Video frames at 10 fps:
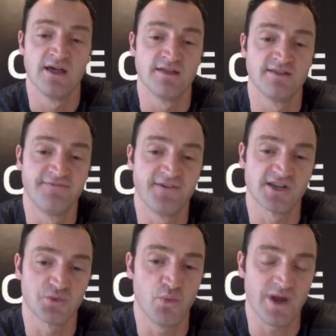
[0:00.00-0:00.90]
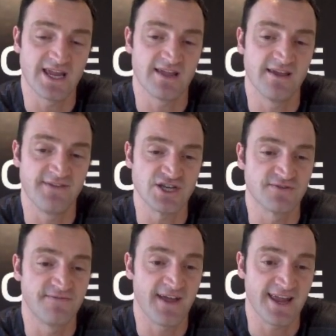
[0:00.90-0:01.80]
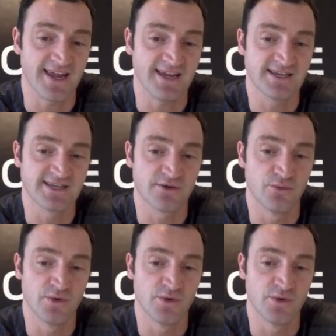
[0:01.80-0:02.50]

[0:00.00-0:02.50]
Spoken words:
the first week of each phase,